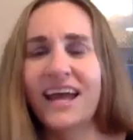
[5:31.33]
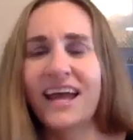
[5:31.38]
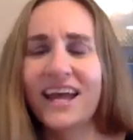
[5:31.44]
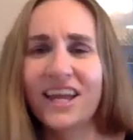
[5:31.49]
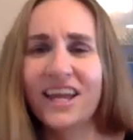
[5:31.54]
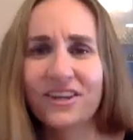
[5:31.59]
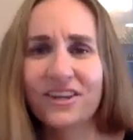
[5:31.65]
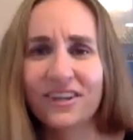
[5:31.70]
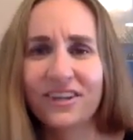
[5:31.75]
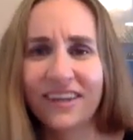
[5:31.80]

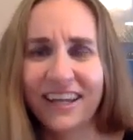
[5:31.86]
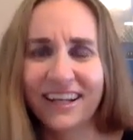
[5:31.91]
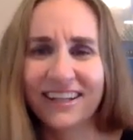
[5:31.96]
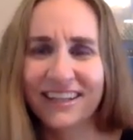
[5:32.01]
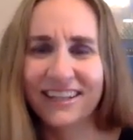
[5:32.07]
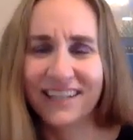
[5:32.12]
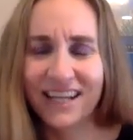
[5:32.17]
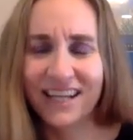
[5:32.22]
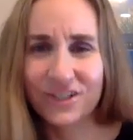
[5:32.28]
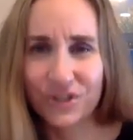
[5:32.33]
Hey, like,
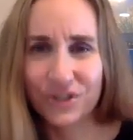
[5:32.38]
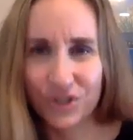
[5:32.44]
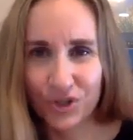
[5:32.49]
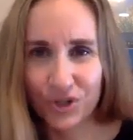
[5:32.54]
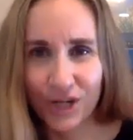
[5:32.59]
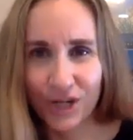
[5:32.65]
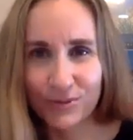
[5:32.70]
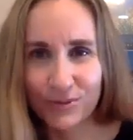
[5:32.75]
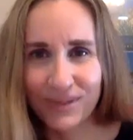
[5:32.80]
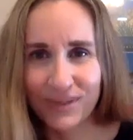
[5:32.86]
that
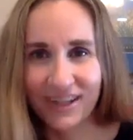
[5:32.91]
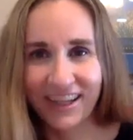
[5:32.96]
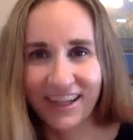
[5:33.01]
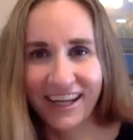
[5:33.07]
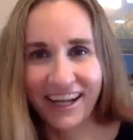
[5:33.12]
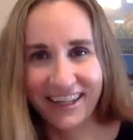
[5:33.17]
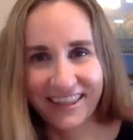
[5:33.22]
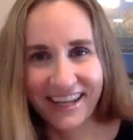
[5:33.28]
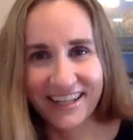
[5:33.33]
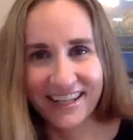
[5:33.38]
describes me.
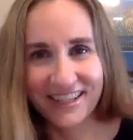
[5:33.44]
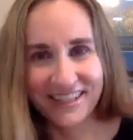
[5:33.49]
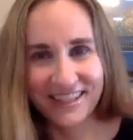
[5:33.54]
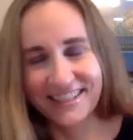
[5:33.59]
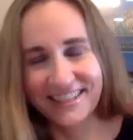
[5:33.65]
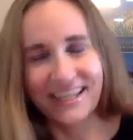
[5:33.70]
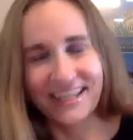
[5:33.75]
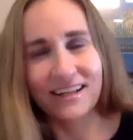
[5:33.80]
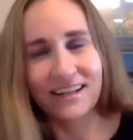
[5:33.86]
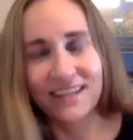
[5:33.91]
Like, that's
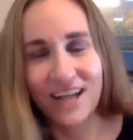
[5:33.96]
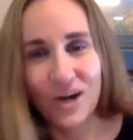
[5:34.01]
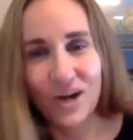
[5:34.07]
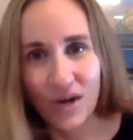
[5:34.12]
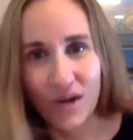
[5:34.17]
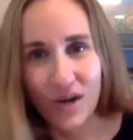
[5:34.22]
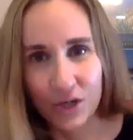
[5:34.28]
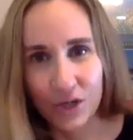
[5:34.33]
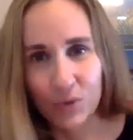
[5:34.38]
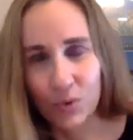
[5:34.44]
exactly
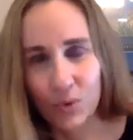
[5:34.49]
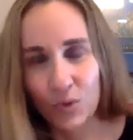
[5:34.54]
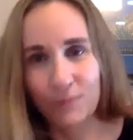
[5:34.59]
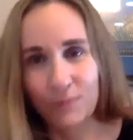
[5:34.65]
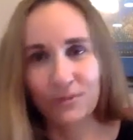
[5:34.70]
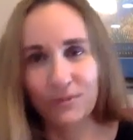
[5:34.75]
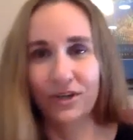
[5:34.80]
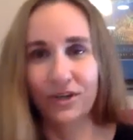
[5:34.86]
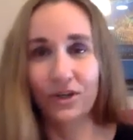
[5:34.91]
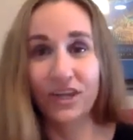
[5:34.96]
how I grew
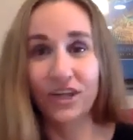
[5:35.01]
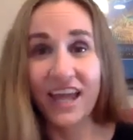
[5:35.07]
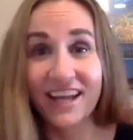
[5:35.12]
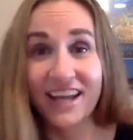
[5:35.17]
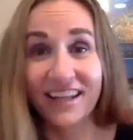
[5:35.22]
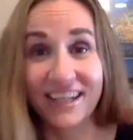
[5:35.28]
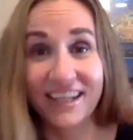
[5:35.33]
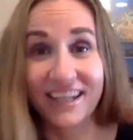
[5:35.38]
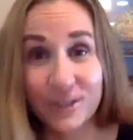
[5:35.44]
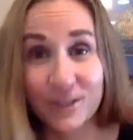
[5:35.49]
up. Like,
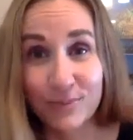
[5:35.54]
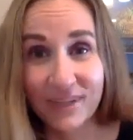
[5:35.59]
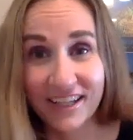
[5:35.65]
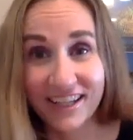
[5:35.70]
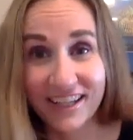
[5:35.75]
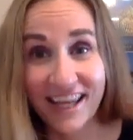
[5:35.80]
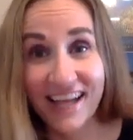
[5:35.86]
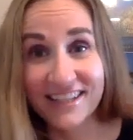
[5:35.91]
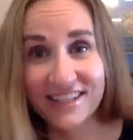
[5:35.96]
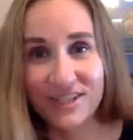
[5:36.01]
yay, like
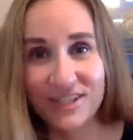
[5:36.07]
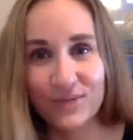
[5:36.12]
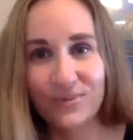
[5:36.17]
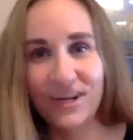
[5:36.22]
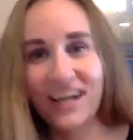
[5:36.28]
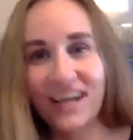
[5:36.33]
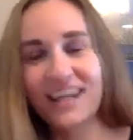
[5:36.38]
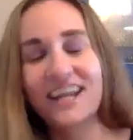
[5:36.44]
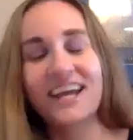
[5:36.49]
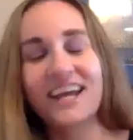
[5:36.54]
somebody gets it,
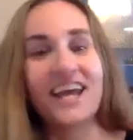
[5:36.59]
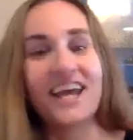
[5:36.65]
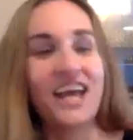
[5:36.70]
right?